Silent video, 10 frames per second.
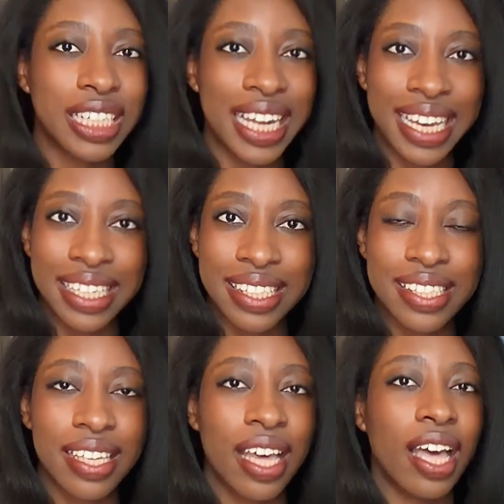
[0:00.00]
lights,
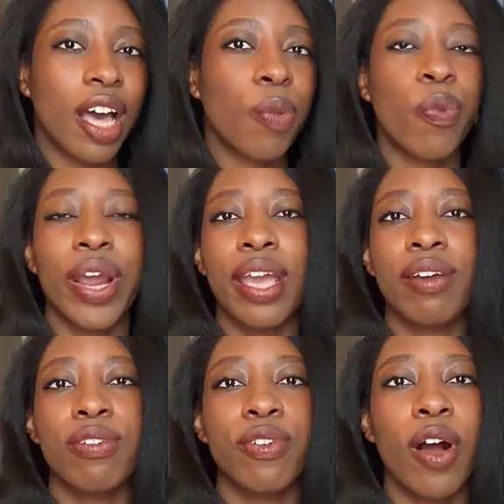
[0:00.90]
a break
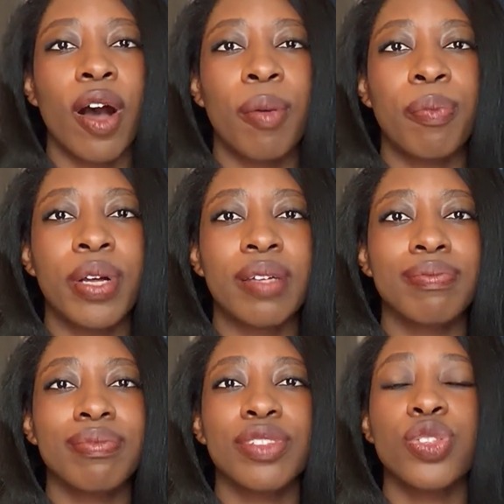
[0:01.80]
from
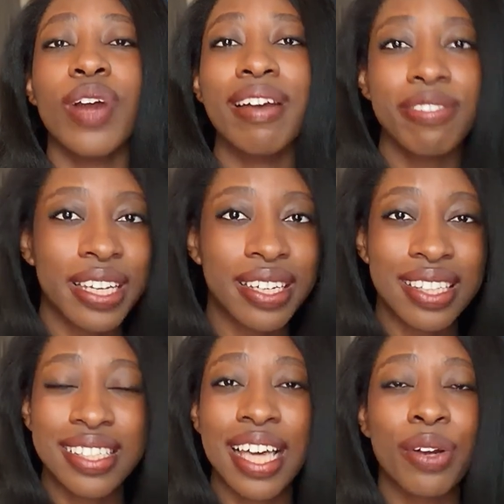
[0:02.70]
traffic, the
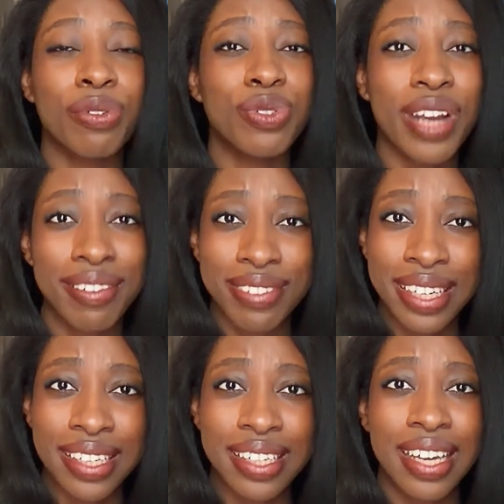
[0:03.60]
sound of
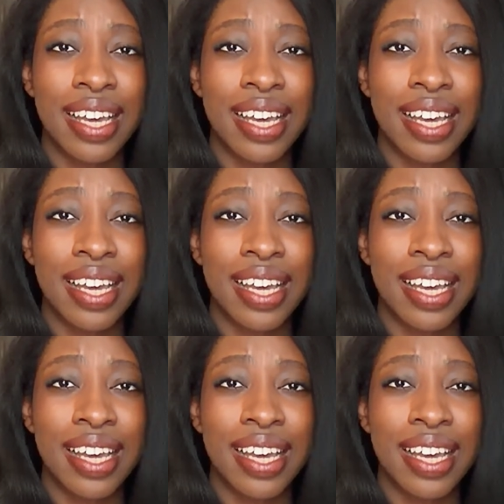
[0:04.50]
traffic.